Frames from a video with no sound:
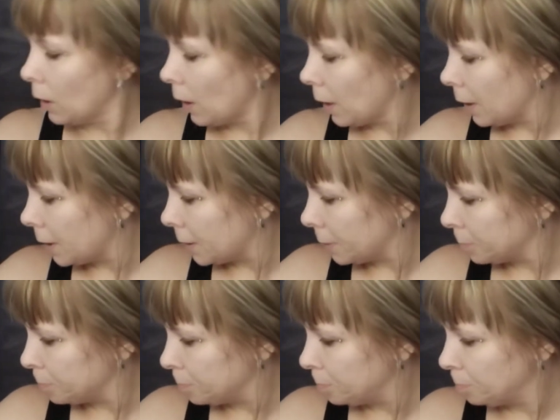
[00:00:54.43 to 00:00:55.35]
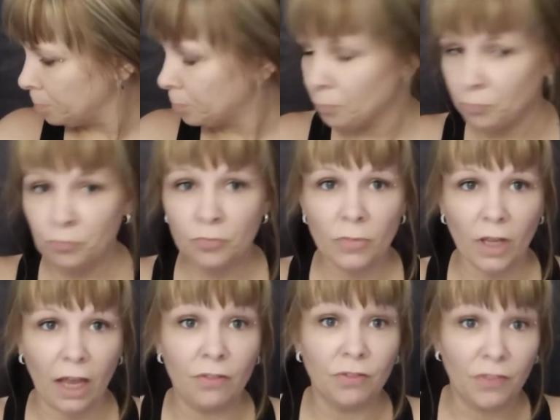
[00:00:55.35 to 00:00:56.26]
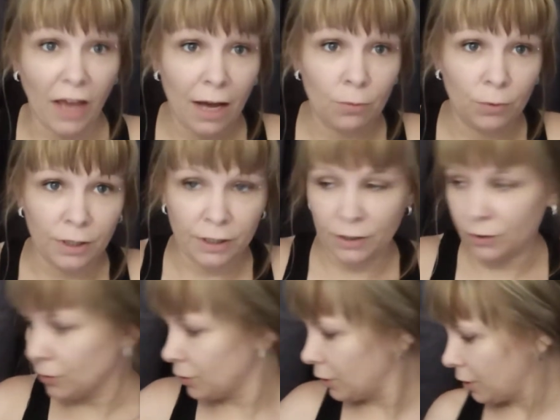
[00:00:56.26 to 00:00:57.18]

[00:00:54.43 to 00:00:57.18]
And that one,